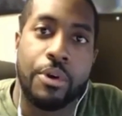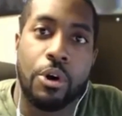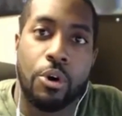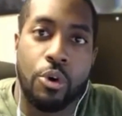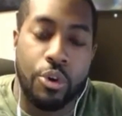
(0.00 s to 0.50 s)

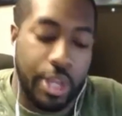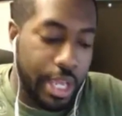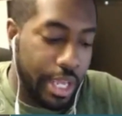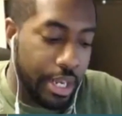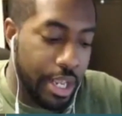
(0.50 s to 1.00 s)
phone
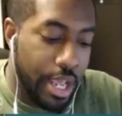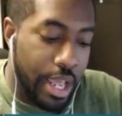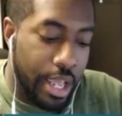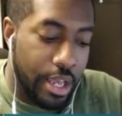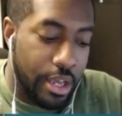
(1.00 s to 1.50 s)
and
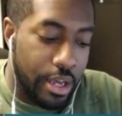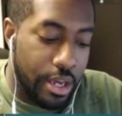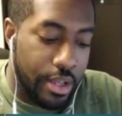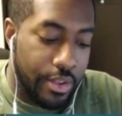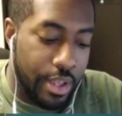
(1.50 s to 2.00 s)

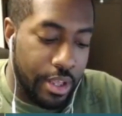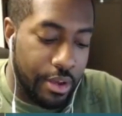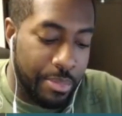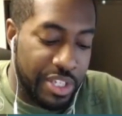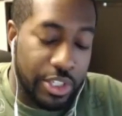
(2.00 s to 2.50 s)

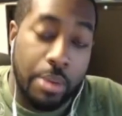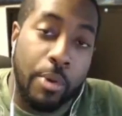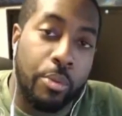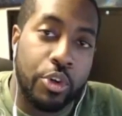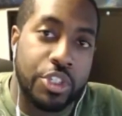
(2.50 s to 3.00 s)
basically a
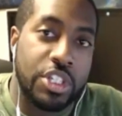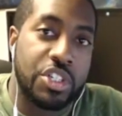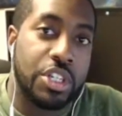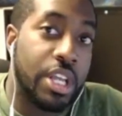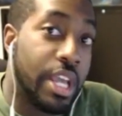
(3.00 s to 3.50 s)
mobile
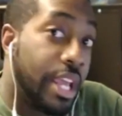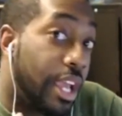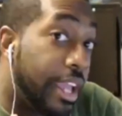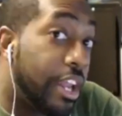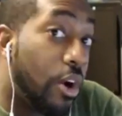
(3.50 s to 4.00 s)
assistant
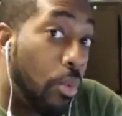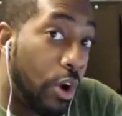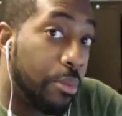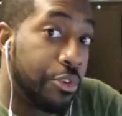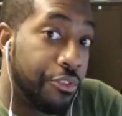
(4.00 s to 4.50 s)
in a
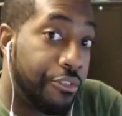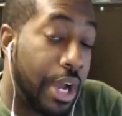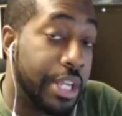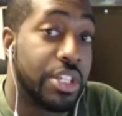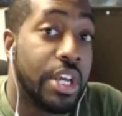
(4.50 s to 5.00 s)
wearable
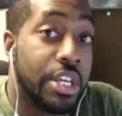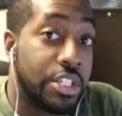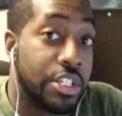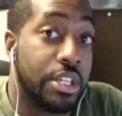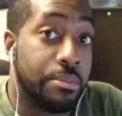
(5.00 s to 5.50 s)
device
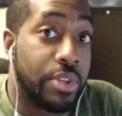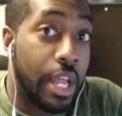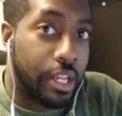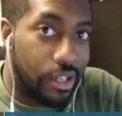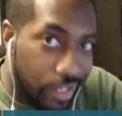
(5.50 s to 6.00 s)
seemed
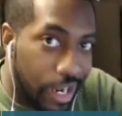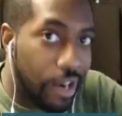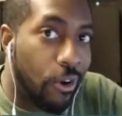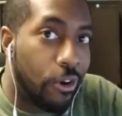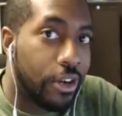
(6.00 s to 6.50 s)
like a
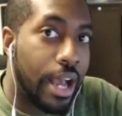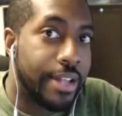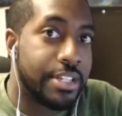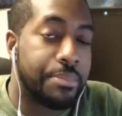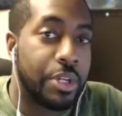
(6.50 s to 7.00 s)
kind of hard
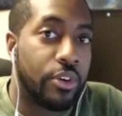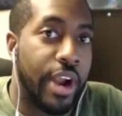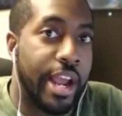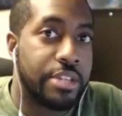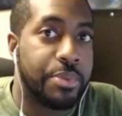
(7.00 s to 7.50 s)
concept to
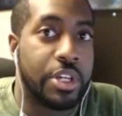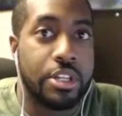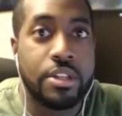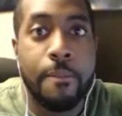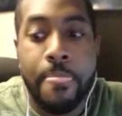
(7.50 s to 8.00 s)
grasp
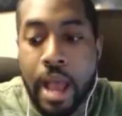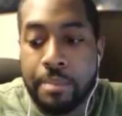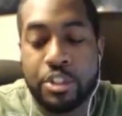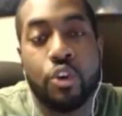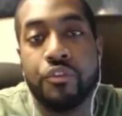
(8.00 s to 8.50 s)
because
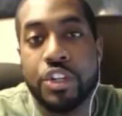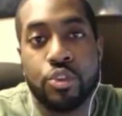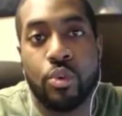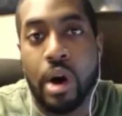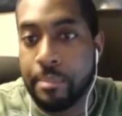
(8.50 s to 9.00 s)
I'm so
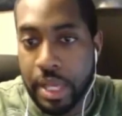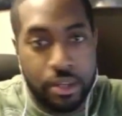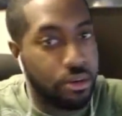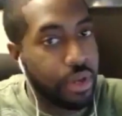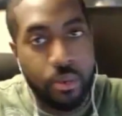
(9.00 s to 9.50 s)
visual. I'm
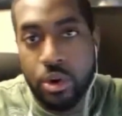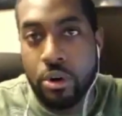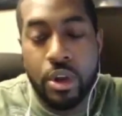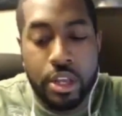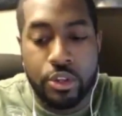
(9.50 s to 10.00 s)
like, okay,
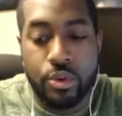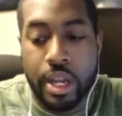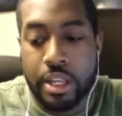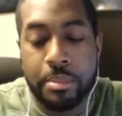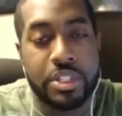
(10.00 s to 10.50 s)
well, you
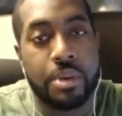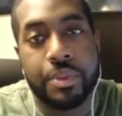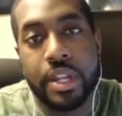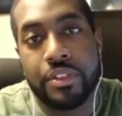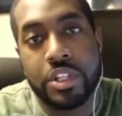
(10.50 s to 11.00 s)
got to give me
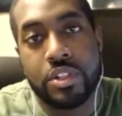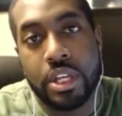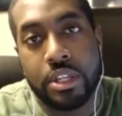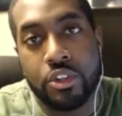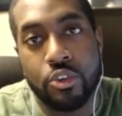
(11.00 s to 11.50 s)
something that this
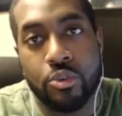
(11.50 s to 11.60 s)
thing can